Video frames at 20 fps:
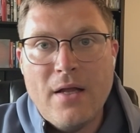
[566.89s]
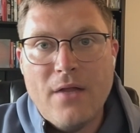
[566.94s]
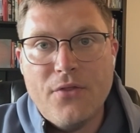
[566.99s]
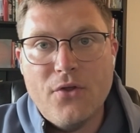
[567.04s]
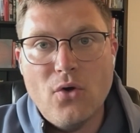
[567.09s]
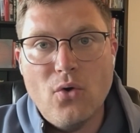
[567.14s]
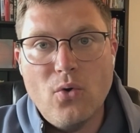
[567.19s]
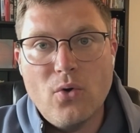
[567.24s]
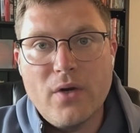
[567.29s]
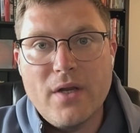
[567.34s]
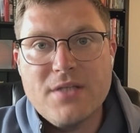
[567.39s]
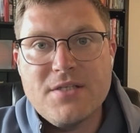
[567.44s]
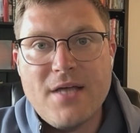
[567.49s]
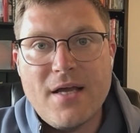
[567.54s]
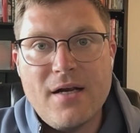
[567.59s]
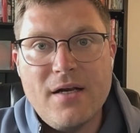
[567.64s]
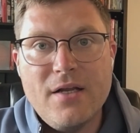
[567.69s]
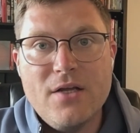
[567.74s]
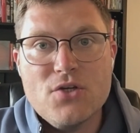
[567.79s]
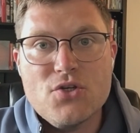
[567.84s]
The Hornets
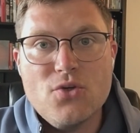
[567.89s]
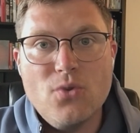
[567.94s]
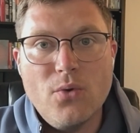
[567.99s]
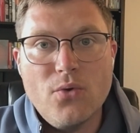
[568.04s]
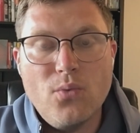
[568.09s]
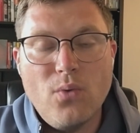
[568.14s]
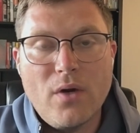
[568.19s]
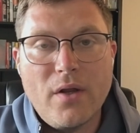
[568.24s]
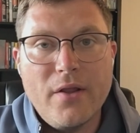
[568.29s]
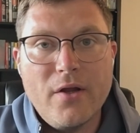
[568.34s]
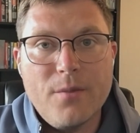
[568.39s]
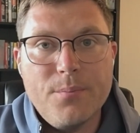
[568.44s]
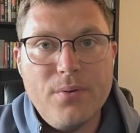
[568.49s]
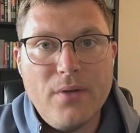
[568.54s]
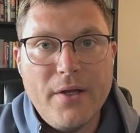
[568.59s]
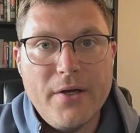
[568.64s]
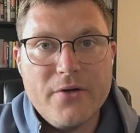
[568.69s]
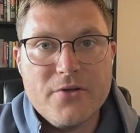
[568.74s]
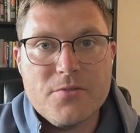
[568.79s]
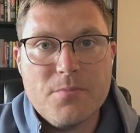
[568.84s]
had an issue with one of their
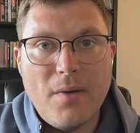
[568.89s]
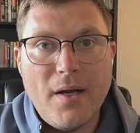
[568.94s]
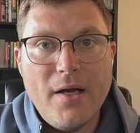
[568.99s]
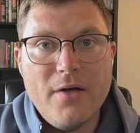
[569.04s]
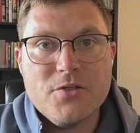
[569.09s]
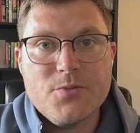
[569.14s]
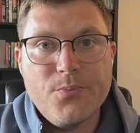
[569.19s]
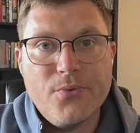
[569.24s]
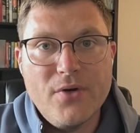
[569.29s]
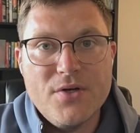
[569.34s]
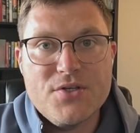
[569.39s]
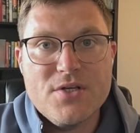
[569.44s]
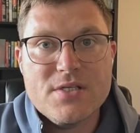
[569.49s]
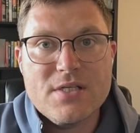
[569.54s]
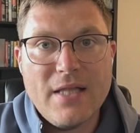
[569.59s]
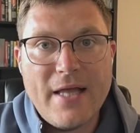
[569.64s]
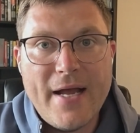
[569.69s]
players, Miles Bridges,